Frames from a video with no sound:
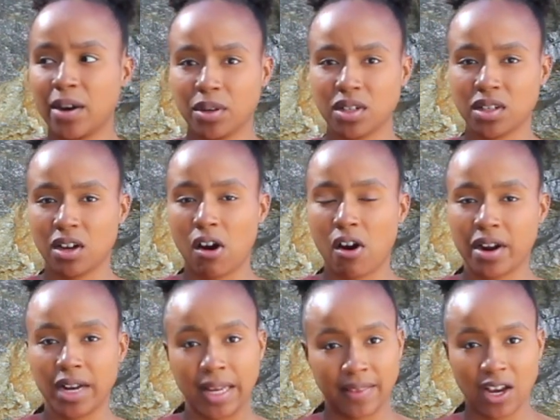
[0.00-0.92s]
out into the
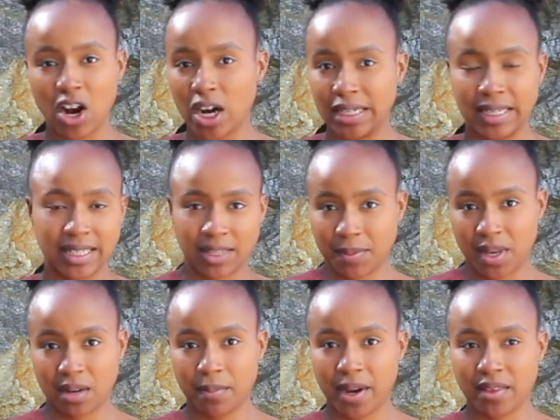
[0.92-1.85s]
garden, and they got
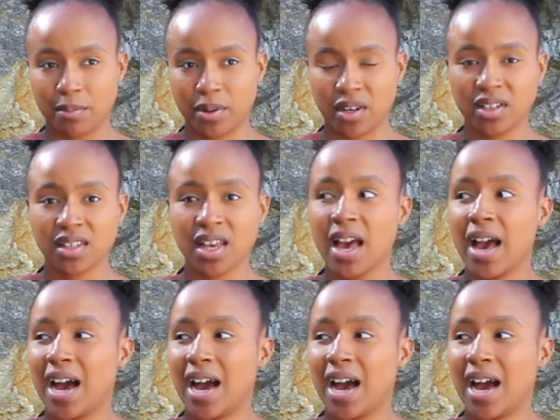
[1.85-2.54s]
decimated by the birds.